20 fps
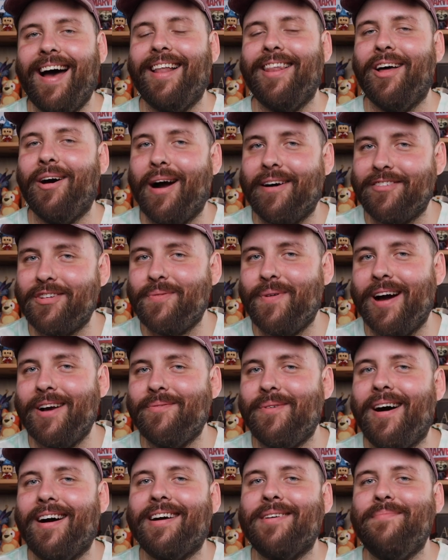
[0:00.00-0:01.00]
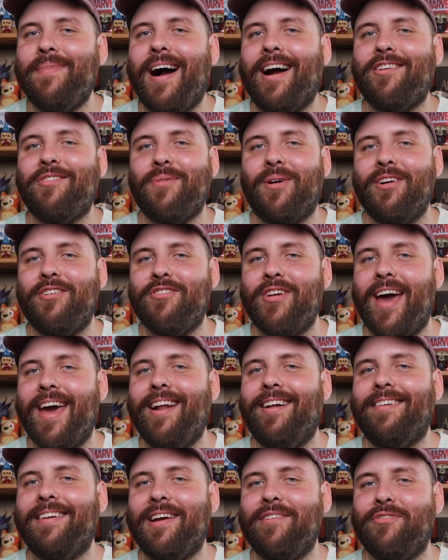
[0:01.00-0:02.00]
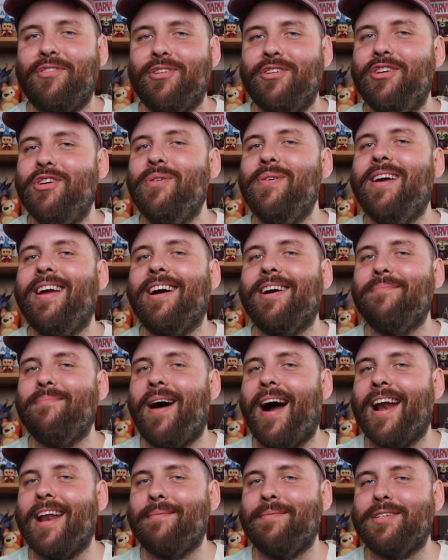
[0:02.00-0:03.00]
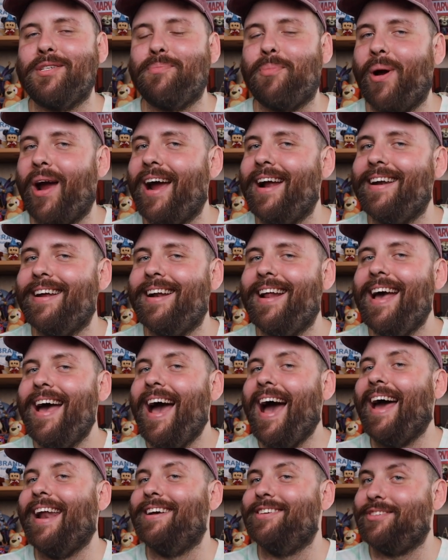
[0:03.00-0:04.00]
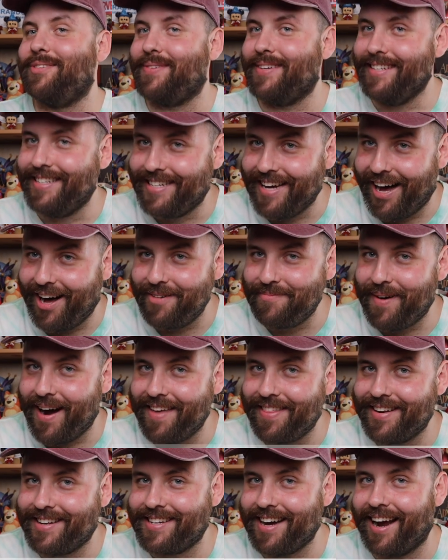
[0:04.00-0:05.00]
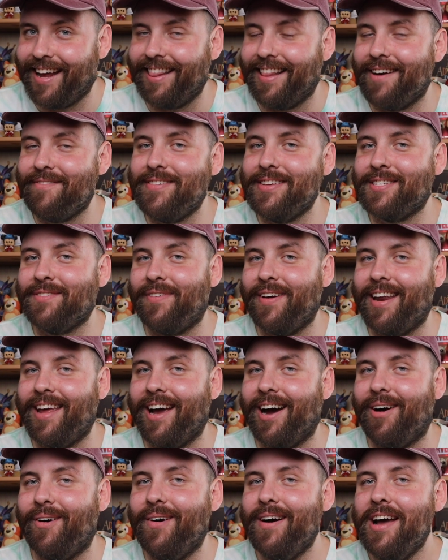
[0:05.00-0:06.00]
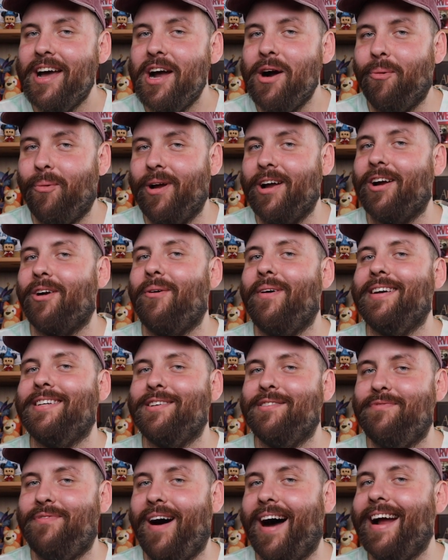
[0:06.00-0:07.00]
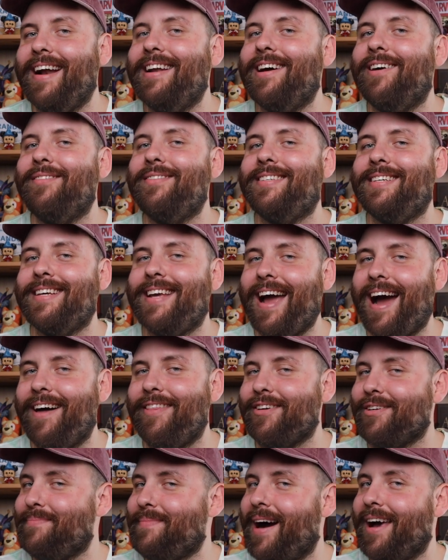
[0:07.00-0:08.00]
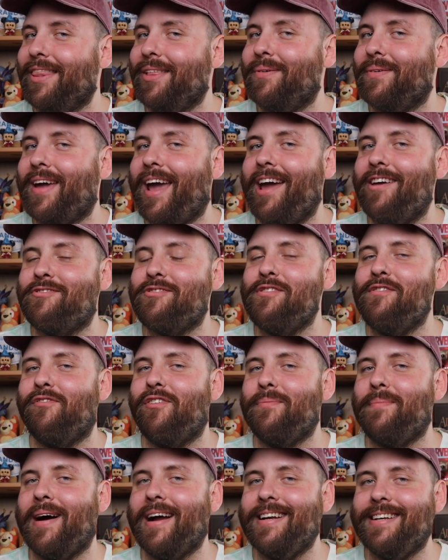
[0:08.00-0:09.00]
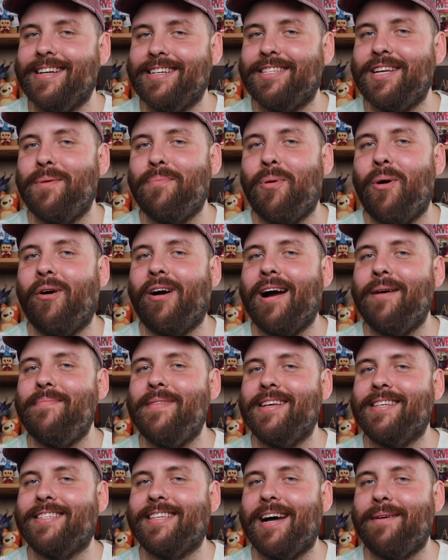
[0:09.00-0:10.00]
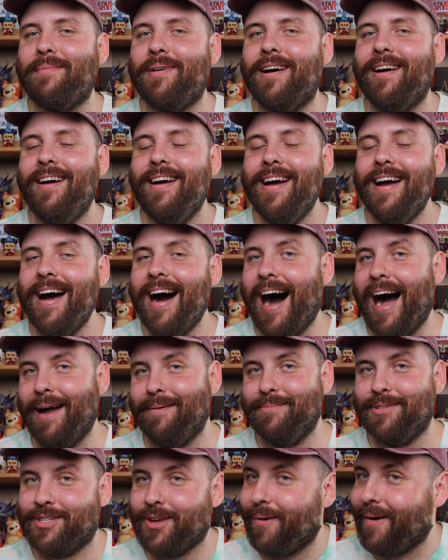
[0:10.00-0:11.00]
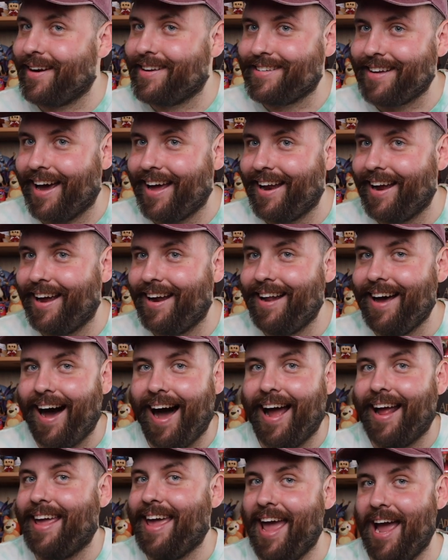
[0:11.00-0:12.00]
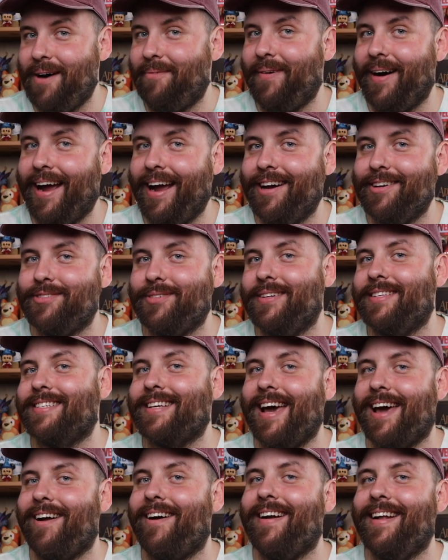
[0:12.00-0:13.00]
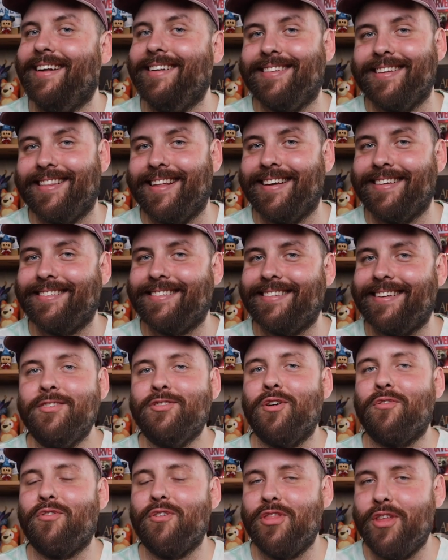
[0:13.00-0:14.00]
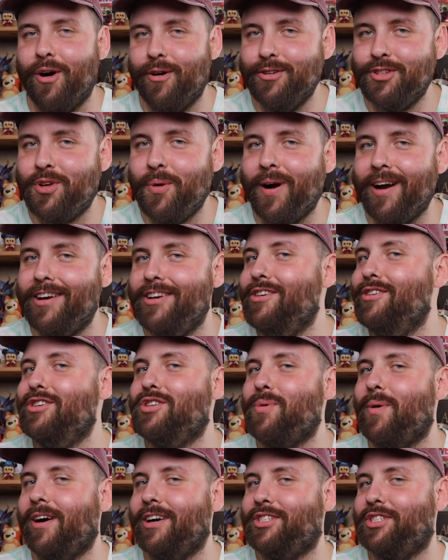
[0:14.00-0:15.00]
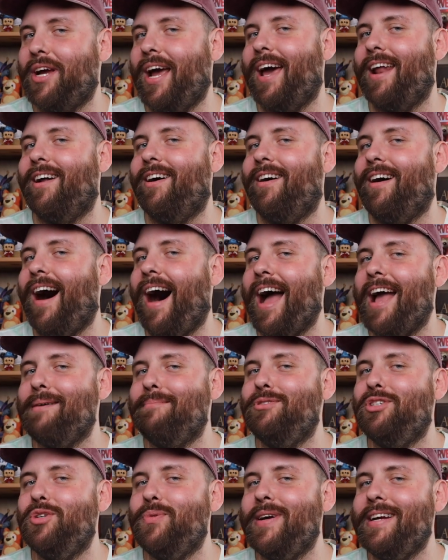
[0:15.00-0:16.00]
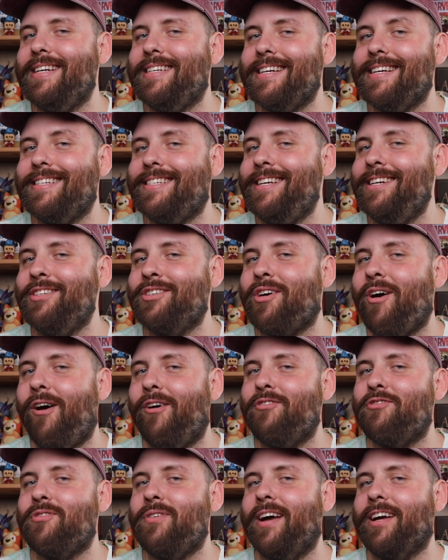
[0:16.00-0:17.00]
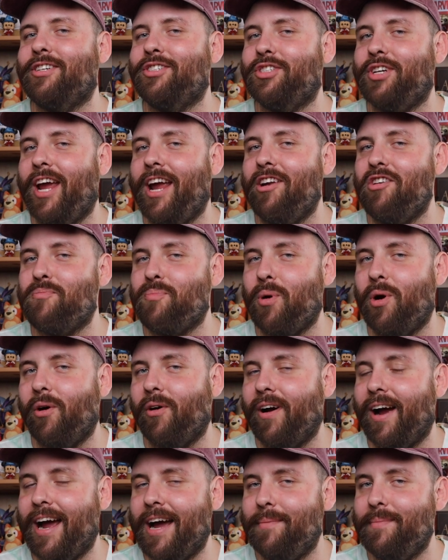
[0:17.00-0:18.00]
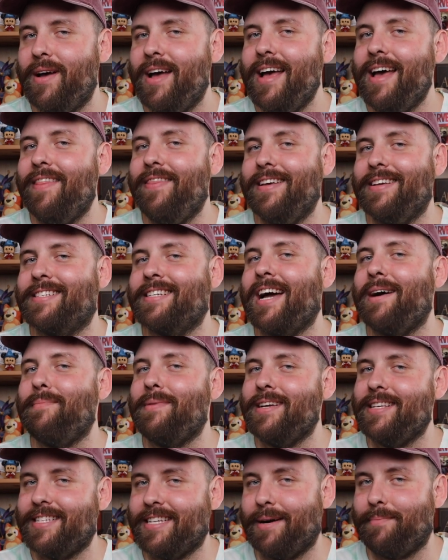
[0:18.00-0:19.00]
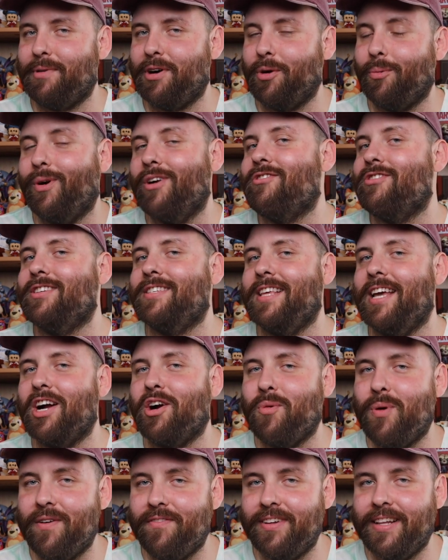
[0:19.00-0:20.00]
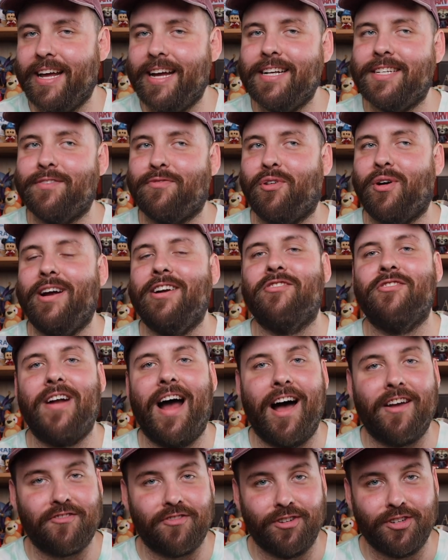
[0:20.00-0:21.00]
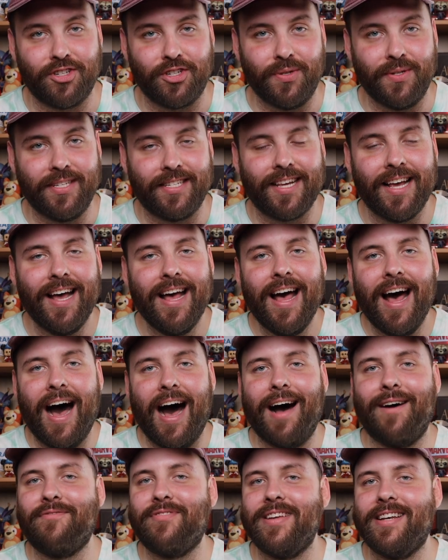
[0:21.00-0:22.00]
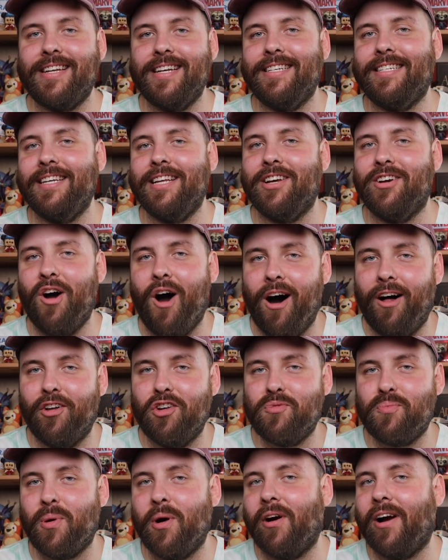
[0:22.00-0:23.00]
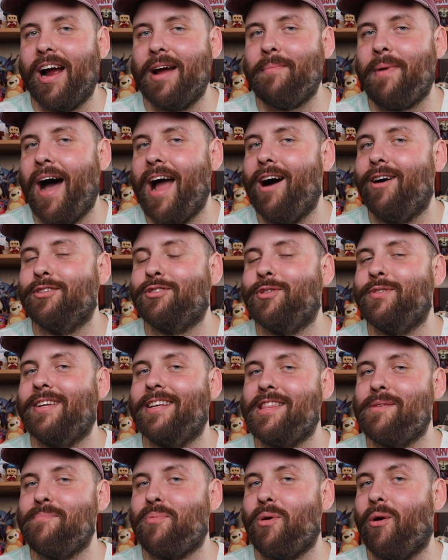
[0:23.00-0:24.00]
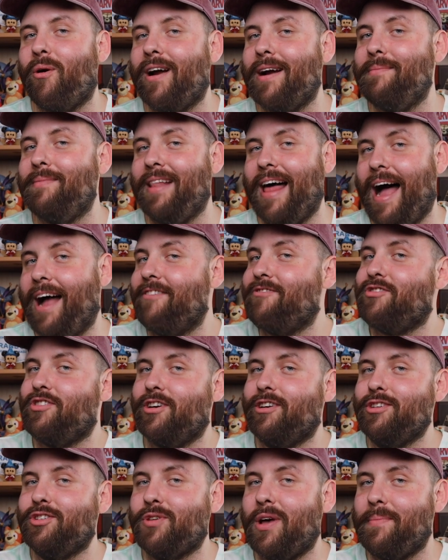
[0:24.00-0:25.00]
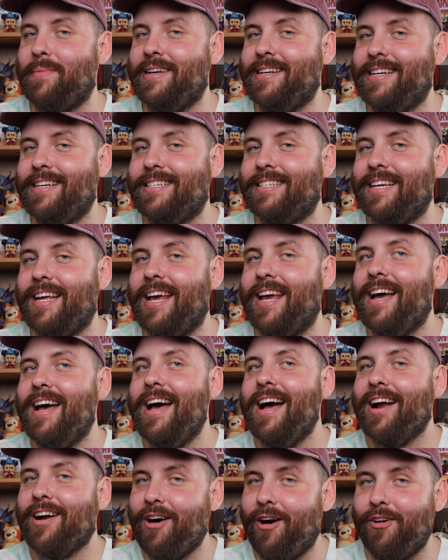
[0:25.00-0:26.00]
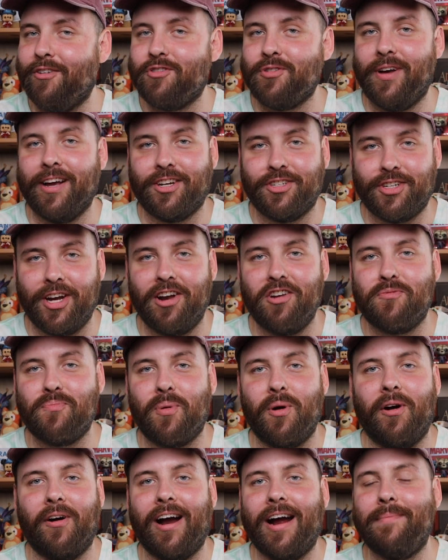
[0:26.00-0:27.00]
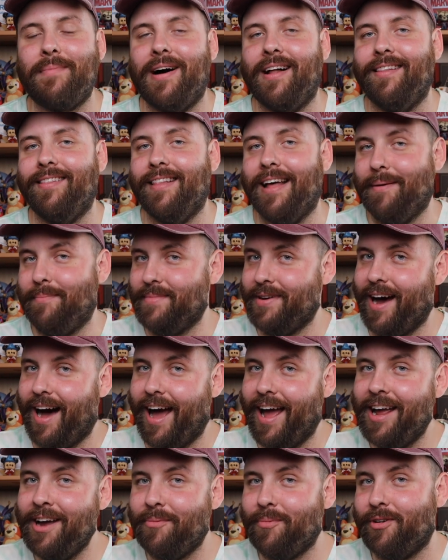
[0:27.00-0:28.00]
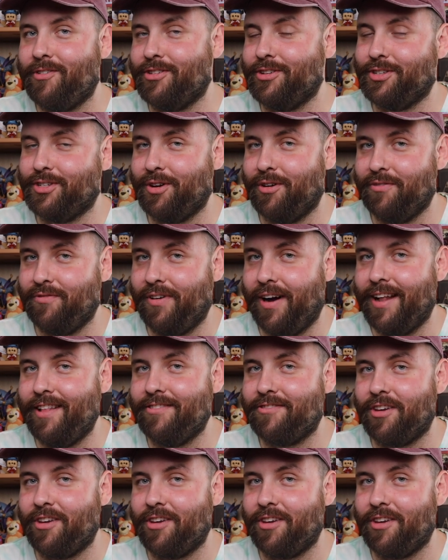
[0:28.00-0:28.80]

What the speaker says: Hello everyone, welcome back to our channel, and if you're new here, my name is Brandon, and as you can tell by the title of this video, we are going to find out together my location for my Disney program this summer. I'm so excited, I can't wait, so let's get on into this. So for those who are new to our channel, I am doing Disney's Cultural Exchange Program this coming summer, which is the equivalent for international students of the Disney College Program. I also did the program last year, so I'm a Disney Cultural Exchange Program alumni, which is so fun.